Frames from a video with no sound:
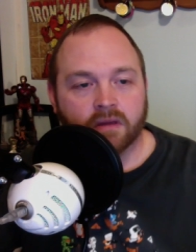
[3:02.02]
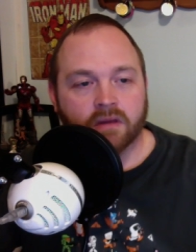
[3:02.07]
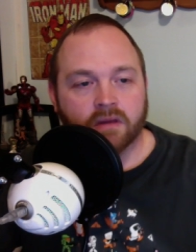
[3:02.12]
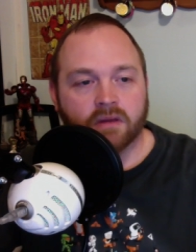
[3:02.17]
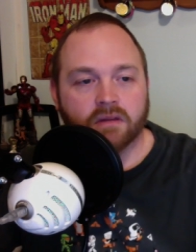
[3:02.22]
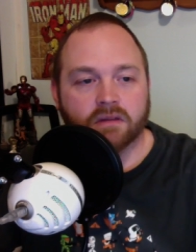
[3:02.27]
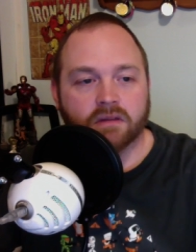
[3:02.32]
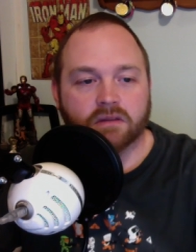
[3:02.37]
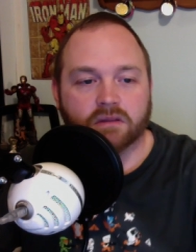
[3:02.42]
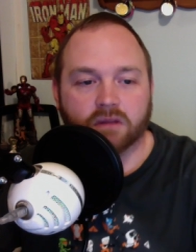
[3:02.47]

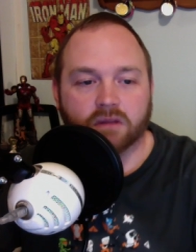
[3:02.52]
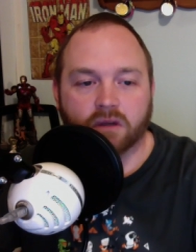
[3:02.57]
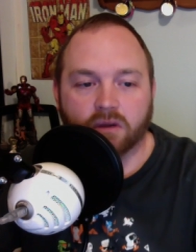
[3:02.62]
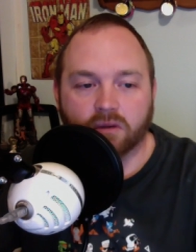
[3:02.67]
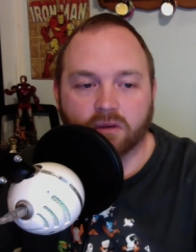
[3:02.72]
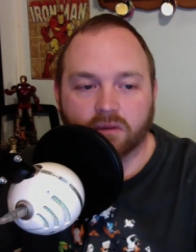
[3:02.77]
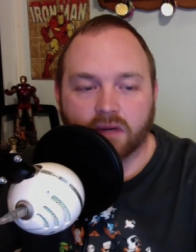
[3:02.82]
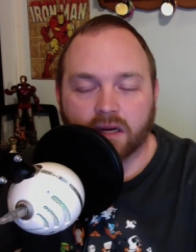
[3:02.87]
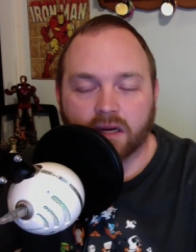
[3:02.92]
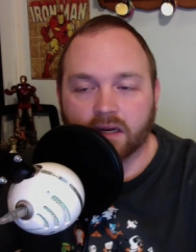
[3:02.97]

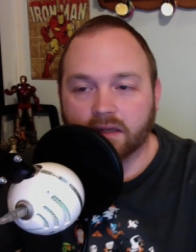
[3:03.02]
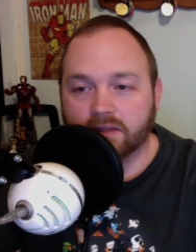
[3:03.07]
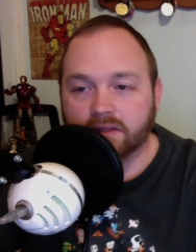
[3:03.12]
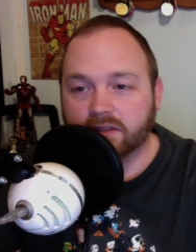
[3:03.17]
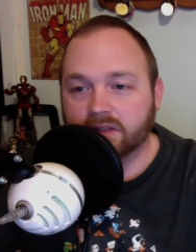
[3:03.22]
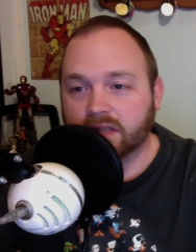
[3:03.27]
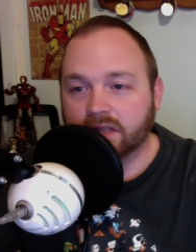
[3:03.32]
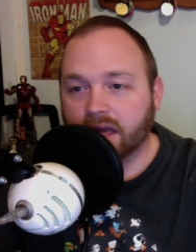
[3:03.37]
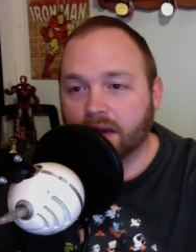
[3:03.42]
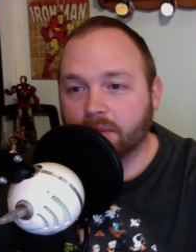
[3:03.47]
So
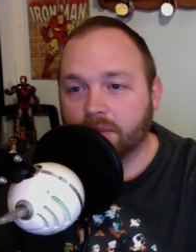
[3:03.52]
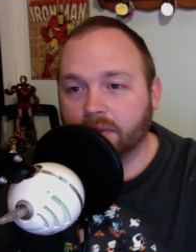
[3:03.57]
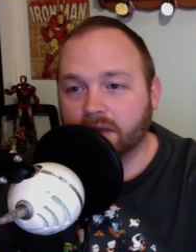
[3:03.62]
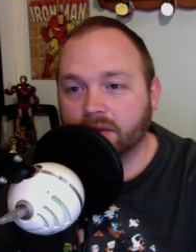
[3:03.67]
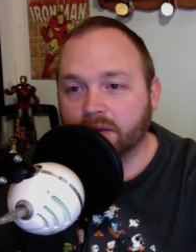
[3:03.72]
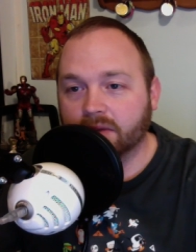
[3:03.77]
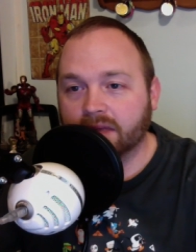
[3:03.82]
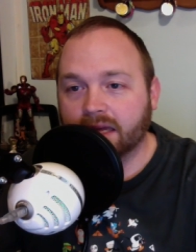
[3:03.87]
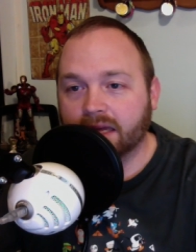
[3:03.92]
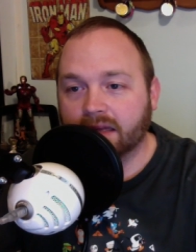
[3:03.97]
just got playing
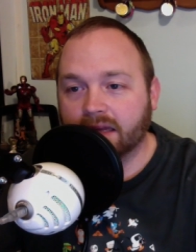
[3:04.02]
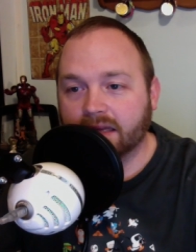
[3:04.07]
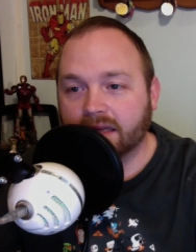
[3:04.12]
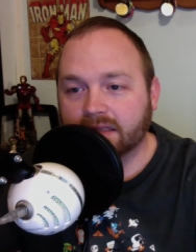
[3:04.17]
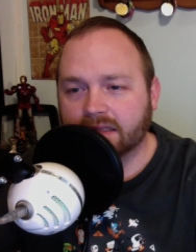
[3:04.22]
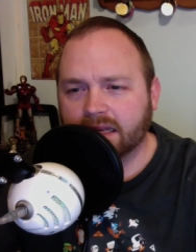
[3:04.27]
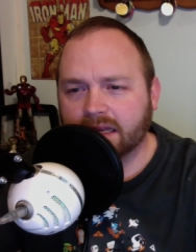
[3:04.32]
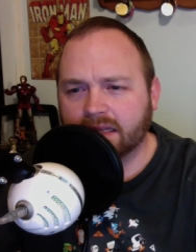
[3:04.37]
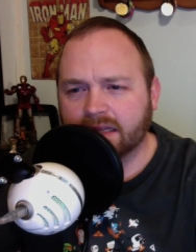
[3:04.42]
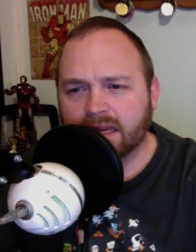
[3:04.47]
with that last
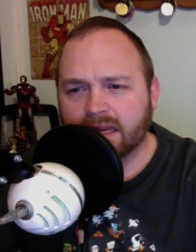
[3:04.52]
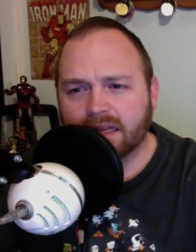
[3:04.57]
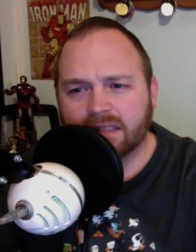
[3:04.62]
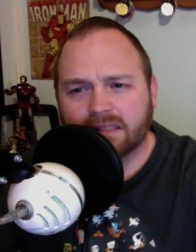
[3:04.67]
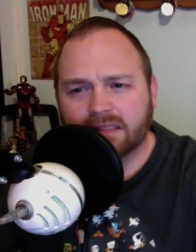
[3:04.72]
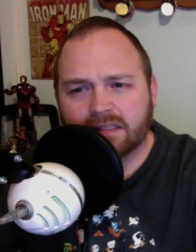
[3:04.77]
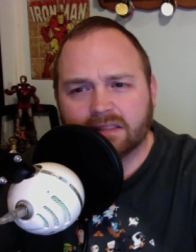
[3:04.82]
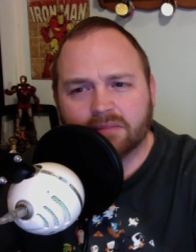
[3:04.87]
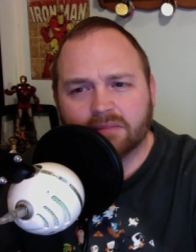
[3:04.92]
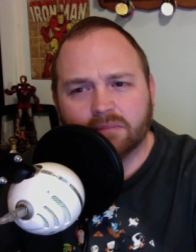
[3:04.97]
night. That
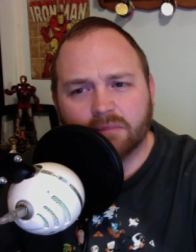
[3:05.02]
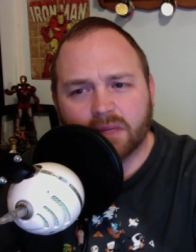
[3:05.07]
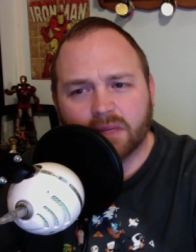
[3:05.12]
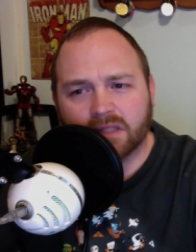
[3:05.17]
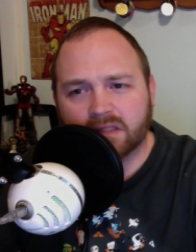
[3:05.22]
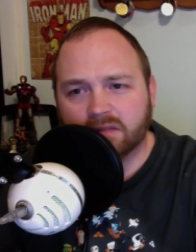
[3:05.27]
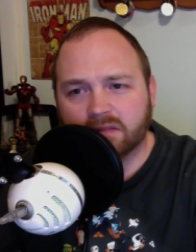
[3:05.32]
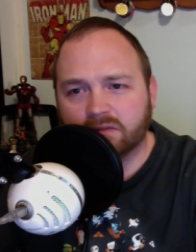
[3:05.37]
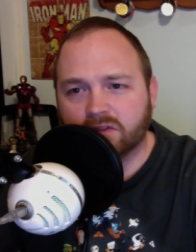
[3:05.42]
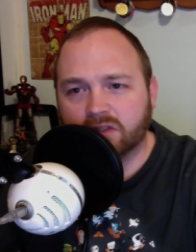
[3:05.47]

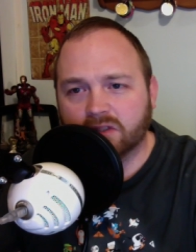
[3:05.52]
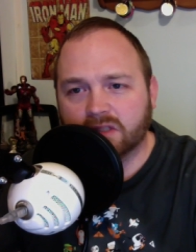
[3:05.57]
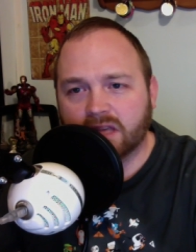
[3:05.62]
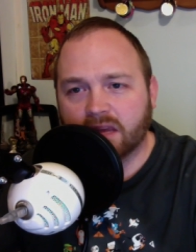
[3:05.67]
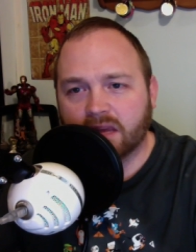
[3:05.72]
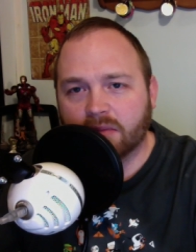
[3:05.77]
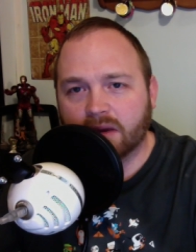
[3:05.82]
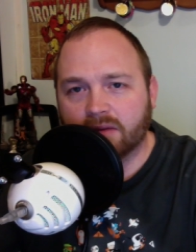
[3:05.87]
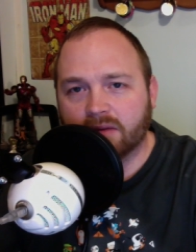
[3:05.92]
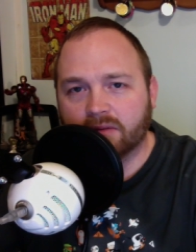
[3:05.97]
must have just
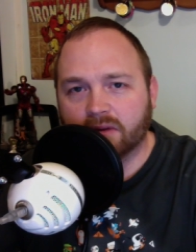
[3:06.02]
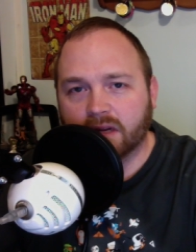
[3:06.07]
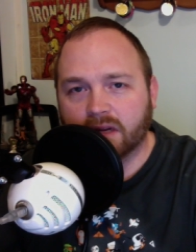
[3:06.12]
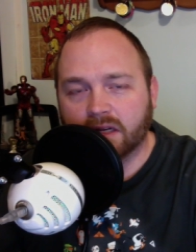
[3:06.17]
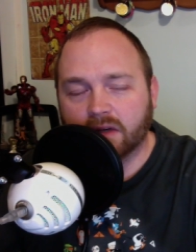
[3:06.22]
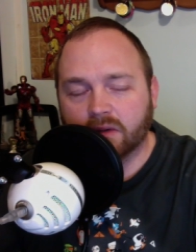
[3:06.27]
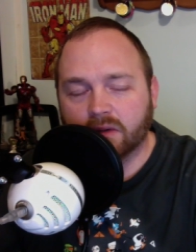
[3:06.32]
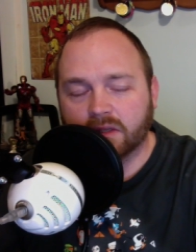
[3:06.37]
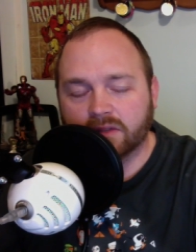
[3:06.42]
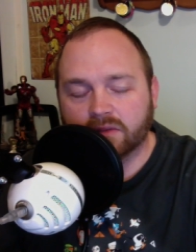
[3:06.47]
came out for
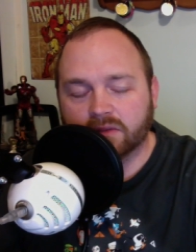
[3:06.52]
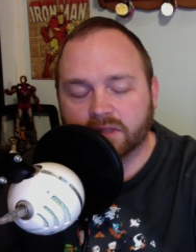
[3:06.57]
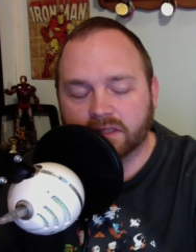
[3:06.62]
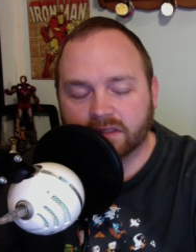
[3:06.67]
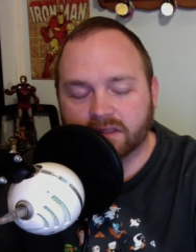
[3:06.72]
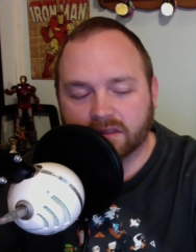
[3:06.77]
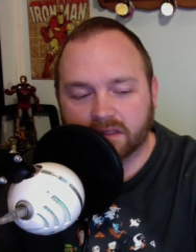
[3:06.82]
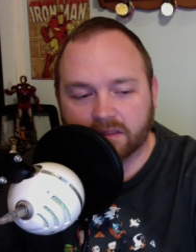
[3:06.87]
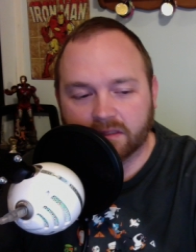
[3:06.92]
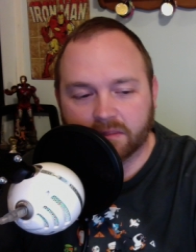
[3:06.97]
iOS
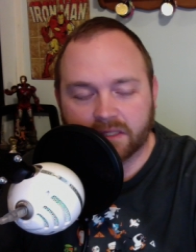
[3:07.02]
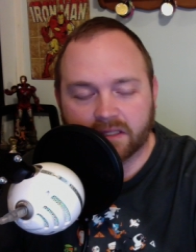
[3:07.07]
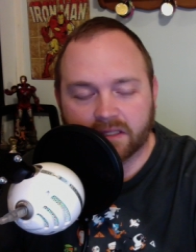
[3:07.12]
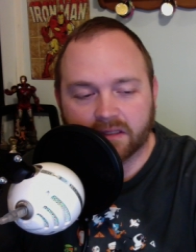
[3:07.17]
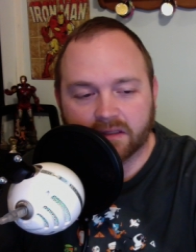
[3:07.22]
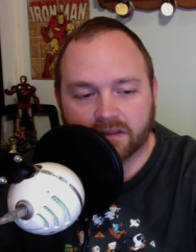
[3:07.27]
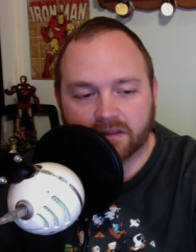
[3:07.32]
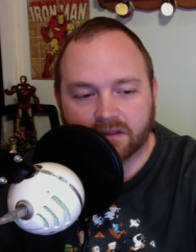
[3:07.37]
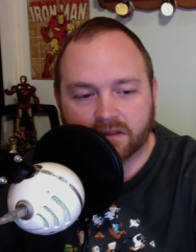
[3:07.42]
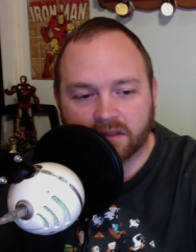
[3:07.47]
recently,
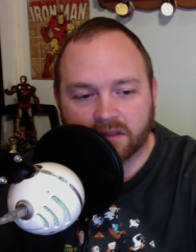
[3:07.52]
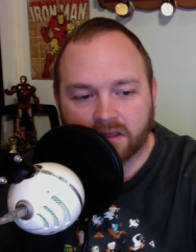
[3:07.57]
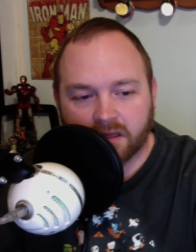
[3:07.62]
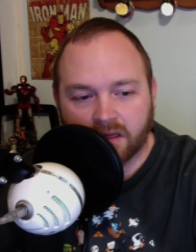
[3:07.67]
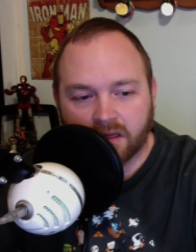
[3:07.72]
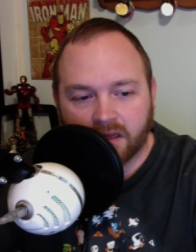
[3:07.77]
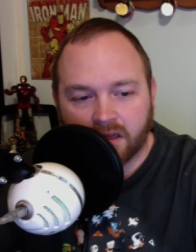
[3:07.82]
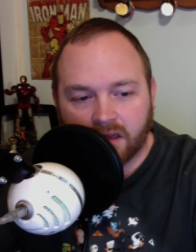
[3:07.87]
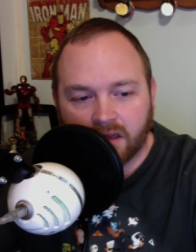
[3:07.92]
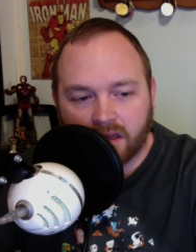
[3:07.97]
because
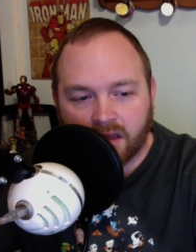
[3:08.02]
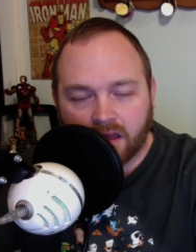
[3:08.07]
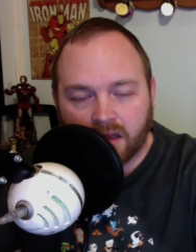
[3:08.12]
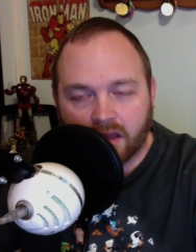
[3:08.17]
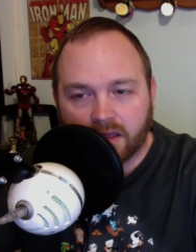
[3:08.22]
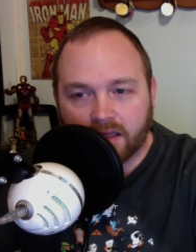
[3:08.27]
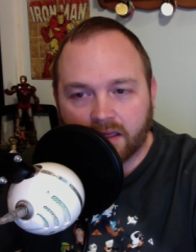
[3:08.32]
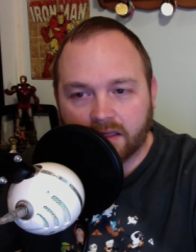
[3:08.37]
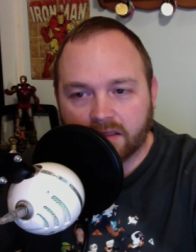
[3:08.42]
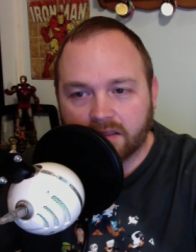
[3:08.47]

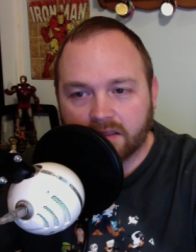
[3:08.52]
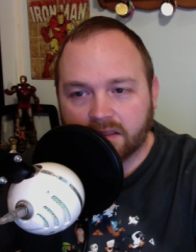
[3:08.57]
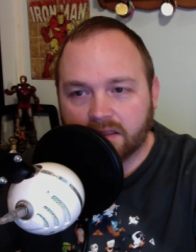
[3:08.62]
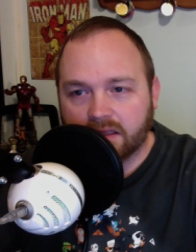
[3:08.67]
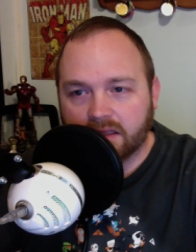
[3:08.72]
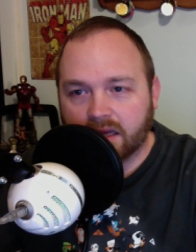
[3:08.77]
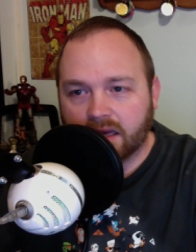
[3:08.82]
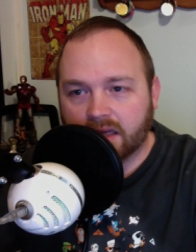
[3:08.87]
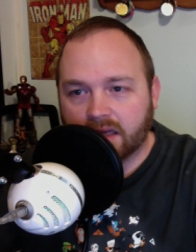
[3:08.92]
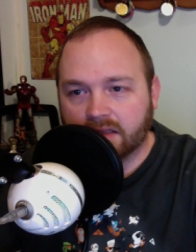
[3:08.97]
it did
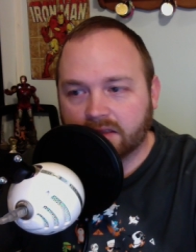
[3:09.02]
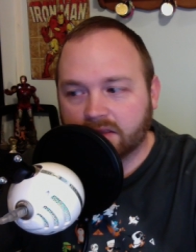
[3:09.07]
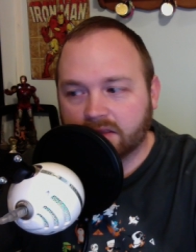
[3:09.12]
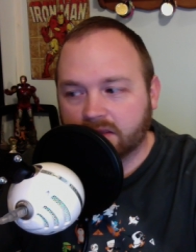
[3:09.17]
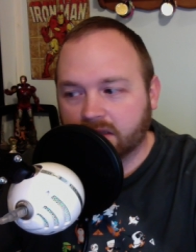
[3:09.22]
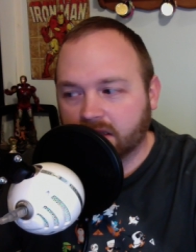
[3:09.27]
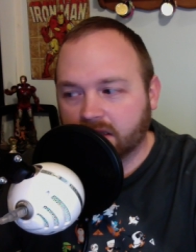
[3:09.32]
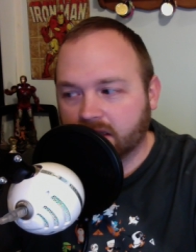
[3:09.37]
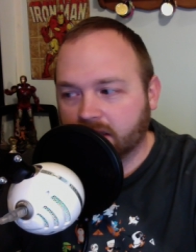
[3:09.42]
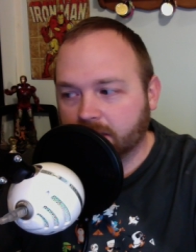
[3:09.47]
not
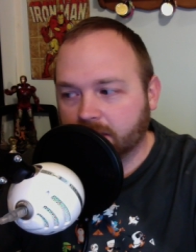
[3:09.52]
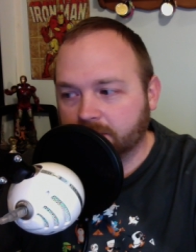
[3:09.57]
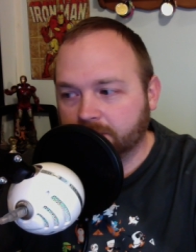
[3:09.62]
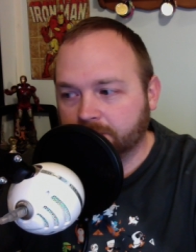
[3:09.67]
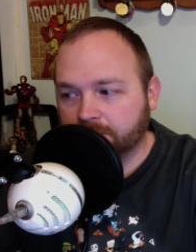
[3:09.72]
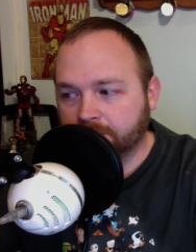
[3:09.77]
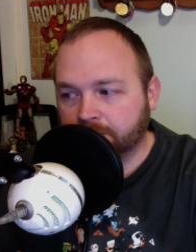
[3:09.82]
come